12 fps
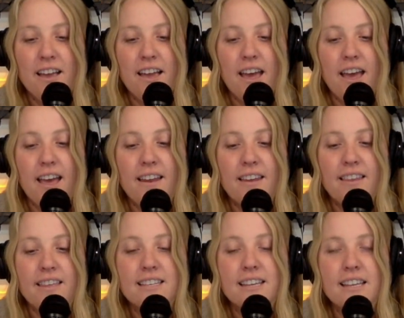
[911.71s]
And
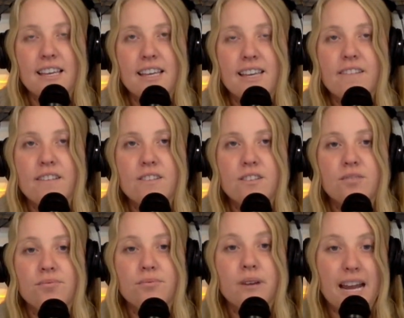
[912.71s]
this can give us
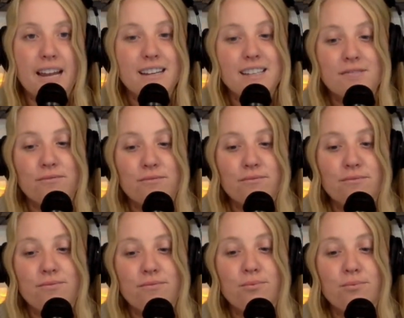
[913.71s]
great
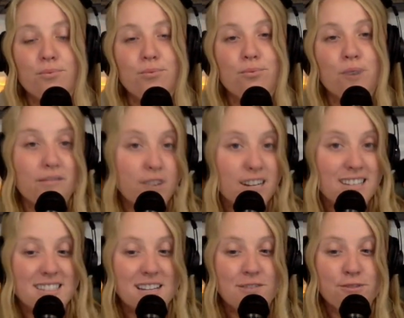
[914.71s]
reverence
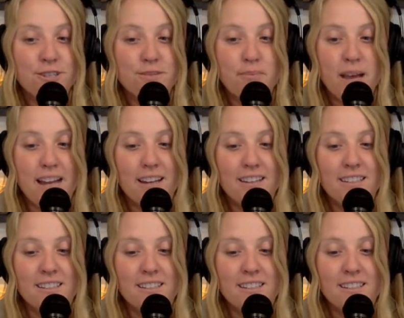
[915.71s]
and respect